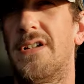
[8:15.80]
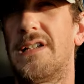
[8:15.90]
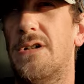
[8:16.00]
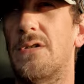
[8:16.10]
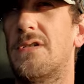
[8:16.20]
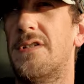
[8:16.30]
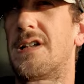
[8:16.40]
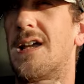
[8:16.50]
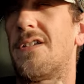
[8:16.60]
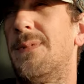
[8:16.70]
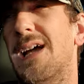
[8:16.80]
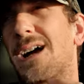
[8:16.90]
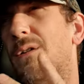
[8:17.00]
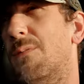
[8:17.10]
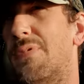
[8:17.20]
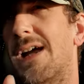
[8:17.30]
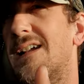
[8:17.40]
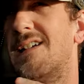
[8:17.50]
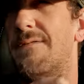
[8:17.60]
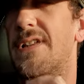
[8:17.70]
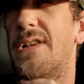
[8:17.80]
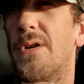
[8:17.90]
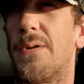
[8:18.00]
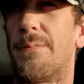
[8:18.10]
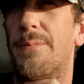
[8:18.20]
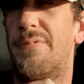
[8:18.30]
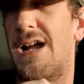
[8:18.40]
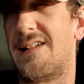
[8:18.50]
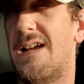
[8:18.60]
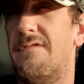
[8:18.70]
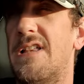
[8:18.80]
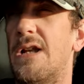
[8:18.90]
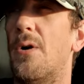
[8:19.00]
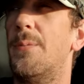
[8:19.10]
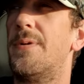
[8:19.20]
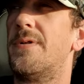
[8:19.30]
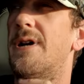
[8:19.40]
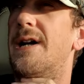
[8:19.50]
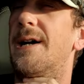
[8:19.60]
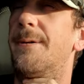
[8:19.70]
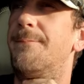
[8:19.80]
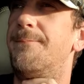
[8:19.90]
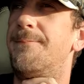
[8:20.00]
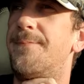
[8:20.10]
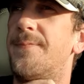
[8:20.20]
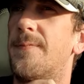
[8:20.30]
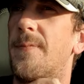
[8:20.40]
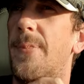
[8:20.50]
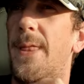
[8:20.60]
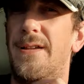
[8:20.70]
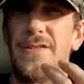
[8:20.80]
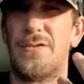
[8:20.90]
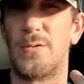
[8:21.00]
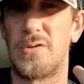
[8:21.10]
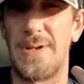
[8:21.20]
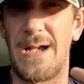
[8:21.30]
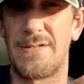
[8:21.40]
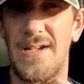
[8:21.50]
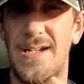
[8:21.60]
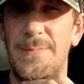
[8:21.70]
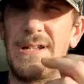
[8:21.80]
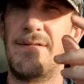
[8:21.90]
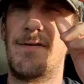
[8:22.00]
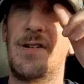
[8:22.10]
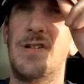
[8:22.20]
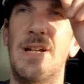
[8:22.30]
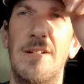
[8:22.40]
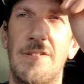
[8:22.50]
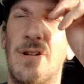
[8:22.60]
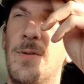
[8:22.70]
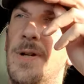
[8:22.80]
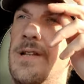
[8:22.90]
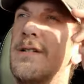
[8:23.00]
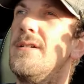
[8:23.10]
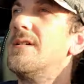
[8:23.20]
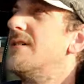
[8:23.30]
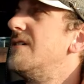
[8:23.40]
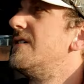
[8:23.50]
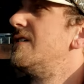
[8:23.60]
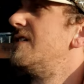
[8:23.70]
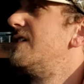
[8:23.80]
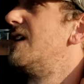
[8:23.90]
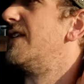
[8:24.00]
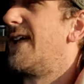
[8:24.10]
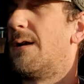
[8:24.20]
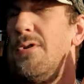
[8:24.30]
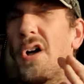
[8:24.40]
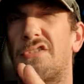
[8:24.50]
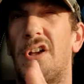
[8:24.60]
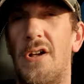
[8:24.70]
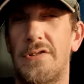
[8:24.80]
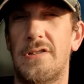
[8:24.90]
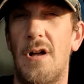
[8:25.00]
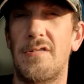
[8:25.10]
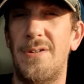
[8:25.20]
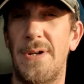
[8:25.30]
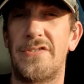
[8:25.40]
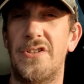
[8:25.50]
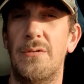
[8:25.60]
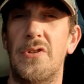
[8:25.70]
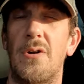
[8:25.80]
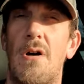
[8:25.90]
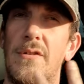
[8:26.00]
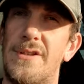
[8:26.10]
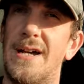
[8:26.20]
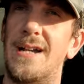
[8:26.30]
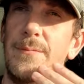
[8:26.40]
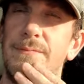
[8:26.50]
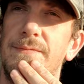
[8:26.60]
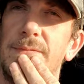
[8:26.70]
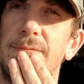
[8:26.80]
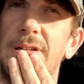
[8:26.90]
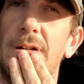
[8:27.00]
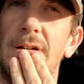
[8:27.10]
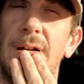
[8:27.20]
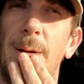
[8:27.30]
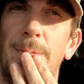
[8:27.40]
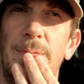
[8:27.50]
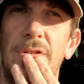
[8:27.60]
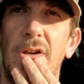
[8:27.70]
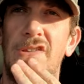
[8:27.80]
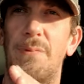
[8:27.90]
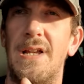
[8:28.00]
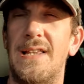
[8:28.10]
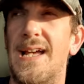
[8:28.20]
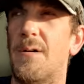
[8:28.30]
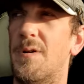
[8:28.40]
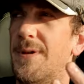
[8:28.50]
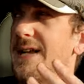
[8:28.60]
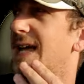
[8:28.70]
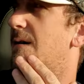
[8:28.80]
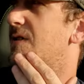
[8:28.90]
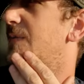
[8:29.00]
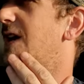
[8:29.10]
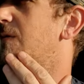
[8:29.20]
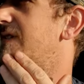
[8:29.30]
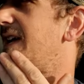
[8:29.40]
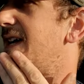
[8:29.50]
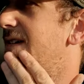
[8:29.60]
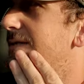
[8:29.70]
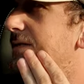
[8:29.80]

it's good because it gets me out, breaks everything up, breaks everything up. Um, and it's just good to be outside, man, in fresh air. Do you know what I mean? And then I'm not sort of just locked in my studio all the time. You know, I'm sort of splitting that with being out and about with Dave,